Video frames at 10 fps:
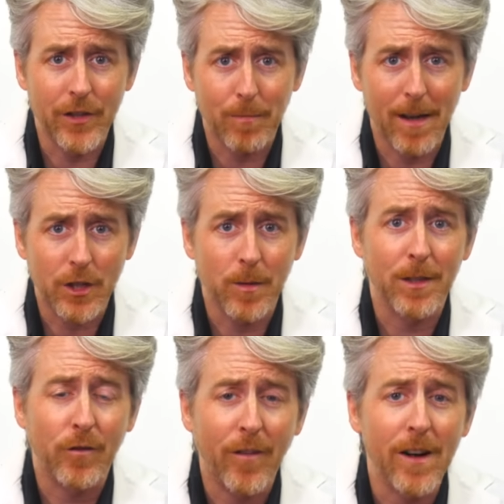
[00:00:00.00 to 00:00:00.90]
spectrum
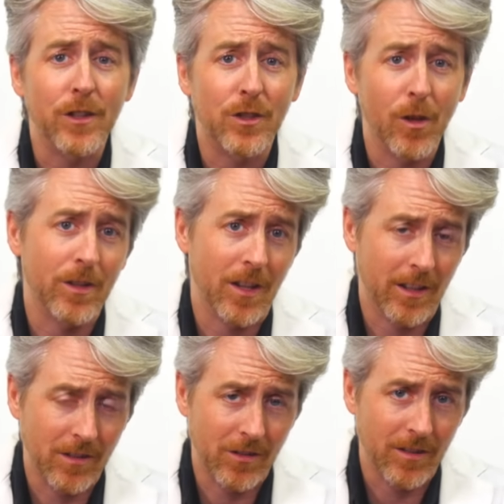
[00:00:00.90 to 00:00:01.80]
as far as sodas are
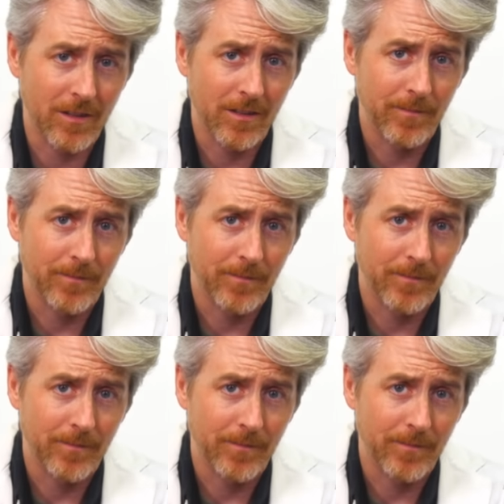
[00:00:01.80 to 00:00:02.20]
concerned.